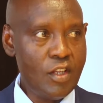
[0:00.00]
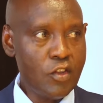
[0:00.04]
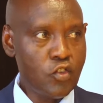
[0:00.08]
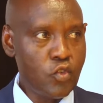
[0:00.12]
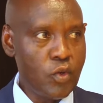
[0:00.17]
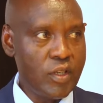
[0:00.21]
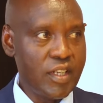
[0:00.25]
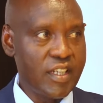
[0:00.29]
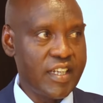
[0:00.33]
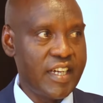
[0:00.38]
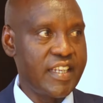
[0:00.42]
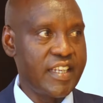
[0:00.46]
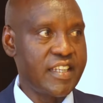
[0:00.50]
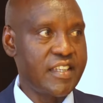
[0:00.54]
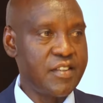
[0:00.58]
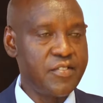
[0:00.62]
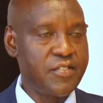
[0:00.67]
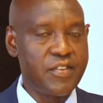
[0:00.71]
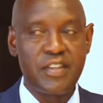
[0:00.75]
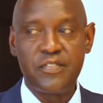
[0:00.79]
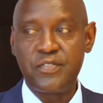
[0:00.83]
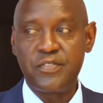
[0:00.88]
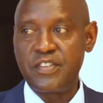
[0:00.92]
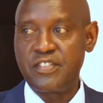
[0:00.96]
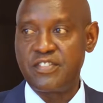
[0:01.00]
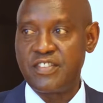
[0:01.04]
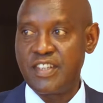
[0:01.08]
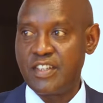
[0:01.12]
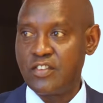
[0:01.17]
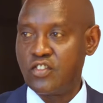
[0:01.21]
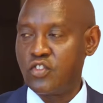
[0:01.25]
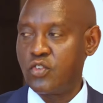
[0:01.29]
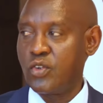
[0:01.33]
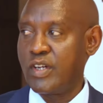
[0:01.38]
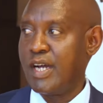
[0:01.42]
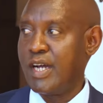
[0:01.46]
to encourage even
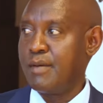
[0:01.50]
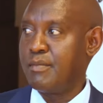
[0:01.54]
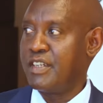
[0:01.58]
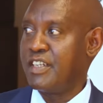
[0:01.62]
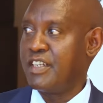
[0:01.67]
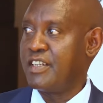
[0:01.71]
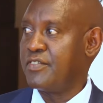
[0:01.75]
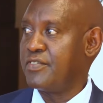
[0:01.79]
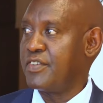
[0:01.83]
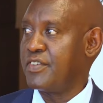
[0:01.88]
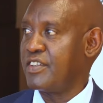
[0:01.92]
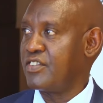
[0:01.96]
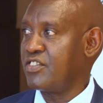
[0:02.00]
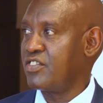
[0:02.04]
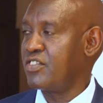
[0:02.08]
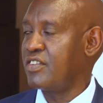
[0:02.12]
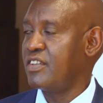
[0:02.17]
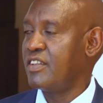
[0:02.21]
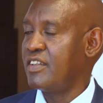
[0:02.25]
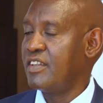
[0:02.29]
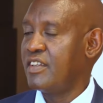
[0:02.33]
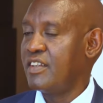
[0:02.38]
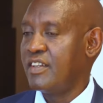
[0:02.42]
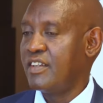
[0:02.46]
investors to come and invest